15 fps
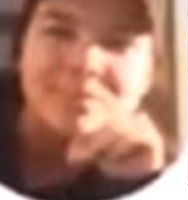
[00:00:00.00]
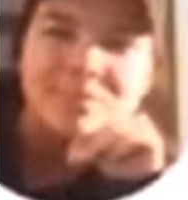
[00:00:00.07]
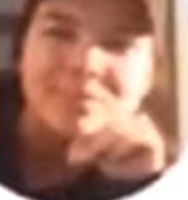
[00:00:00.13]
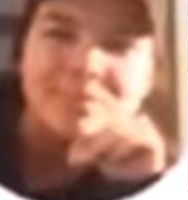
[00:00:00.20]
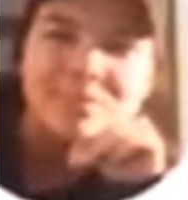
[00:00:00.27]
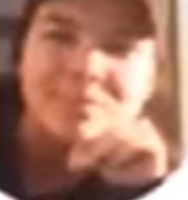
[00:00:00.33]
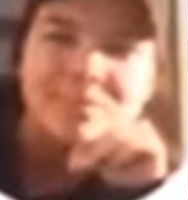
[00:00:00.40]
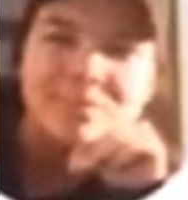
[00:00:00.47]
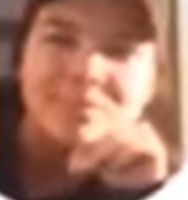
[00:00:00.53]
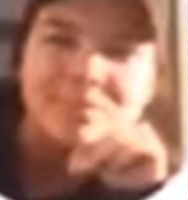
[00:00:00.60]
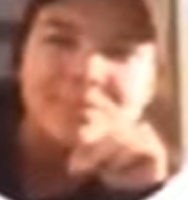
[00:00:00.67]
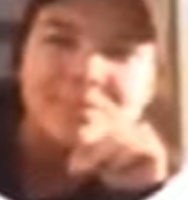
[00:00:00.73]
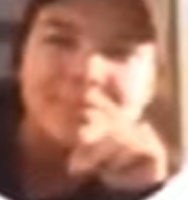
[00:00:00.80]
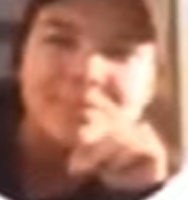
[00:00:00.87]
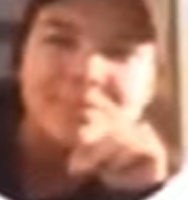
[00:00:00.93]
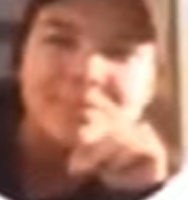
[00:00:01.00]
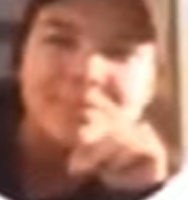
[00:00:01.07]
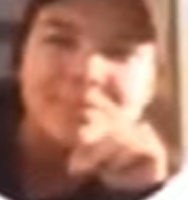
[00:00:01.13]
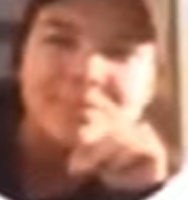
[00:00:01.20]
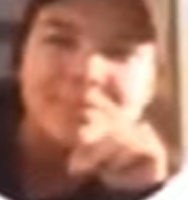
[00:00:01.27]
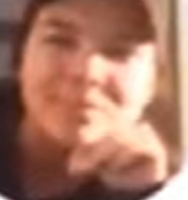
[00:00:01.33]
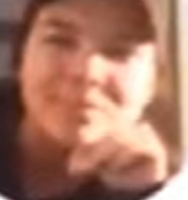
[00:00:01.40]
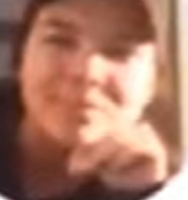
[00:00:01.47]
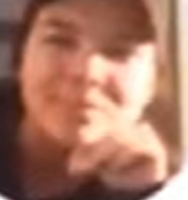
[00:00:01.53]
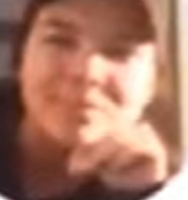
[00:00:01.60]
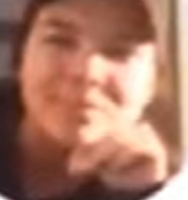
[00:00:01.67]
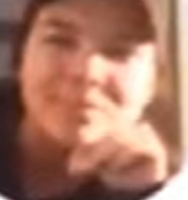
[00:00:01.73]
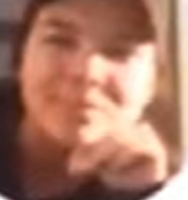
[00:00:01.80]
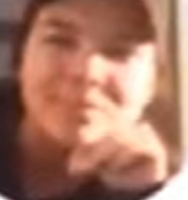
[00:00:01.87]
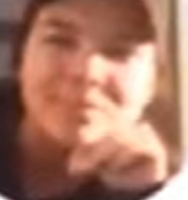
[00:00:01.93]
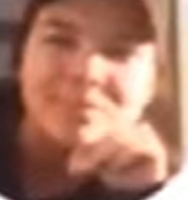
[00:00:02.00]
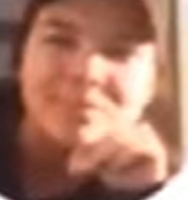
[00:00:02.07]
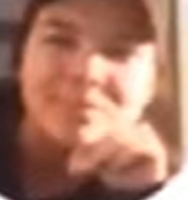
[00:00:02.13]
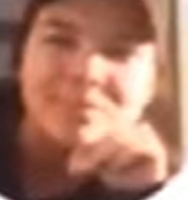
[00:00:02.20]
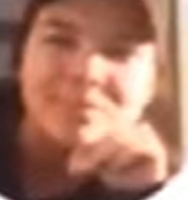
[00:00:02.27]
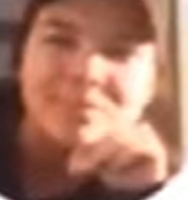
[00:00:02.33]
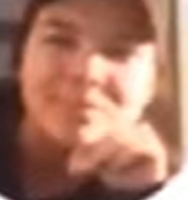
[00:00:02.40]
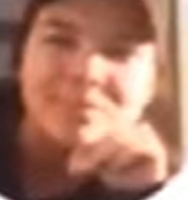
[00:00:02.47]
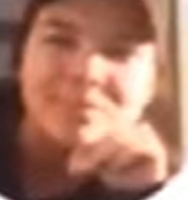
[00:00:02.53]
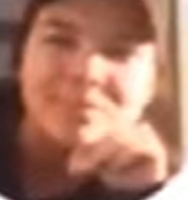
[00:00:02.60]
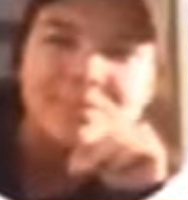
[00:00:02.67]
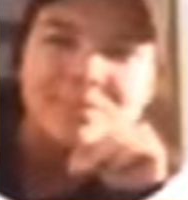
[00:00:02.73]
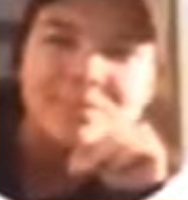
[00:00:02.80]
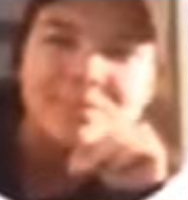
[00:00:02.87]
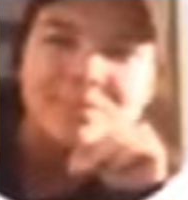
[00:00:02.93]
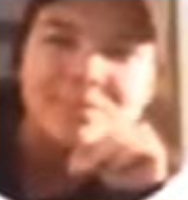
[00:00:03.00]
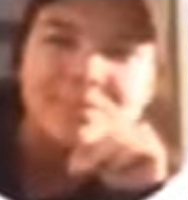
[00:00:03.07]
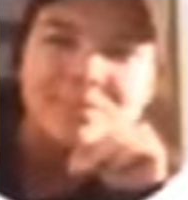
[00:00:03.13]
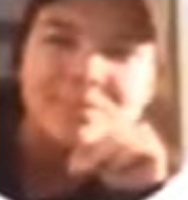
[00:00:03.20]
(silent)